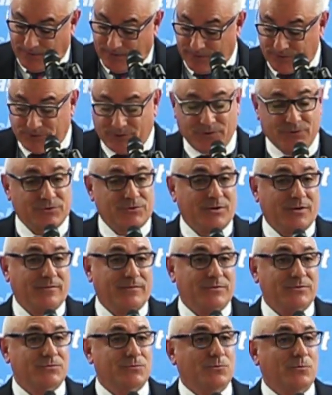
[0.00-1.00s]
This new
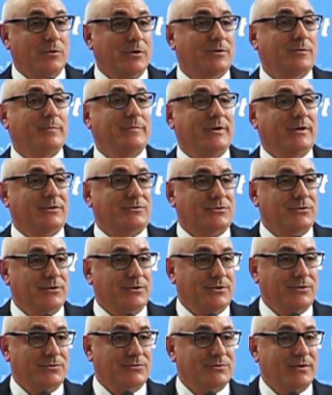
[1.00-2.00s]
service will be
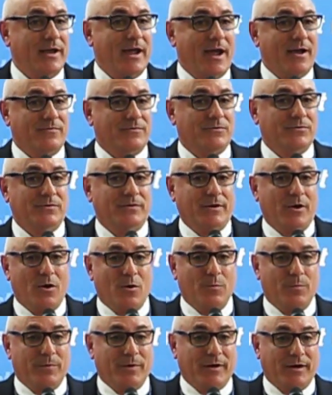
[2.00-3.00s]
introduced after the
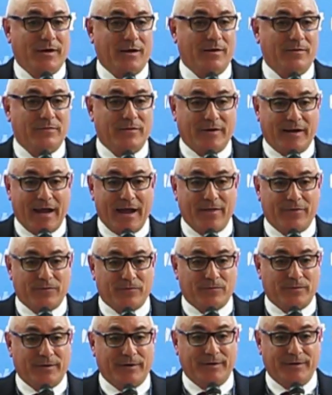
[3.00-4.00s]
opening of the
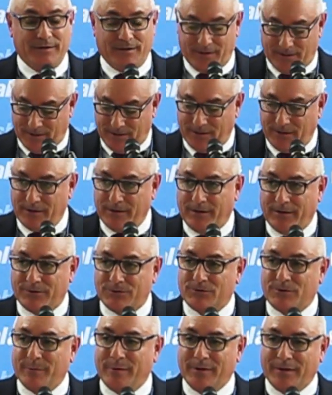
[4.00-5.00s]
CAT-3
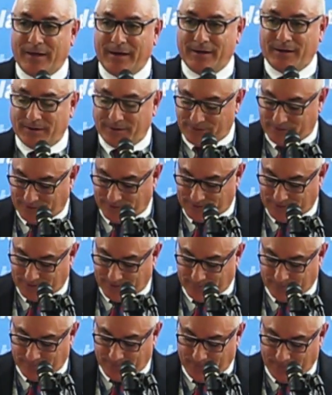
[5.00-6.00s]
instrument landing
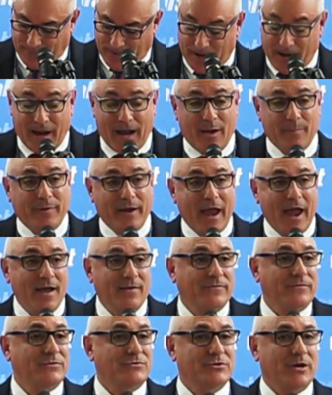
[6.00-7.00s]
system. On
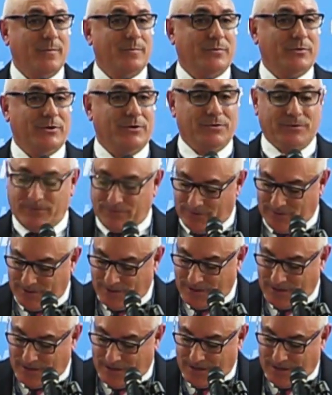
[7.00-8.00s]
behalf of
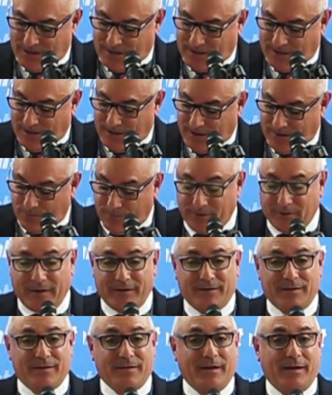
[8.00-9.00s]
JetBlue, we'd
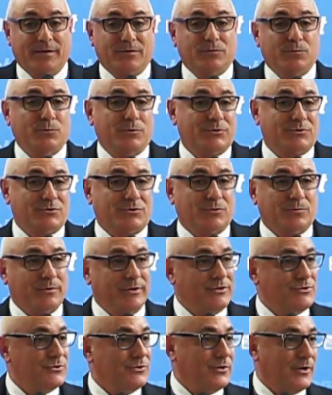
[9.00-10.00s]
like to thank the Worcester
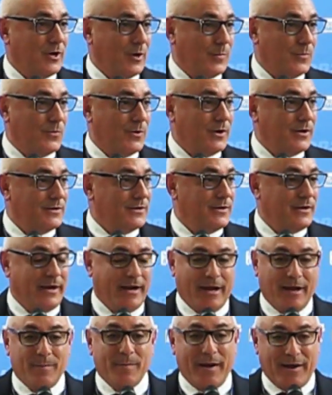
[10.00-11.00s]
Regional Airport
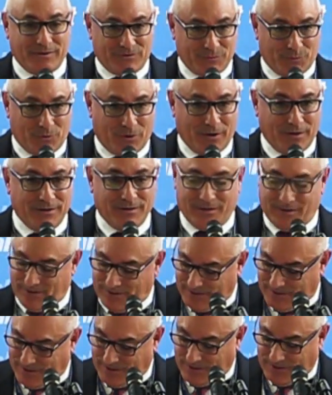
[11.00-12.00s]
and Massport
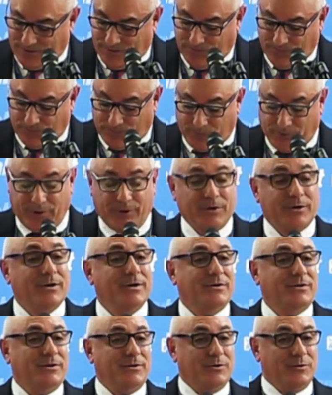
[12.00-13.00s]
for your
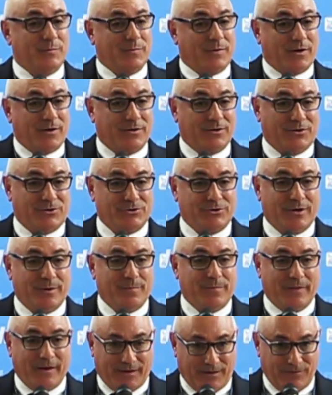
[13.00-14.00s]
continued partnership.
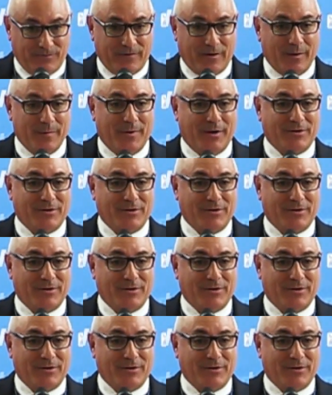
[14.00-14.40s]
Thank you very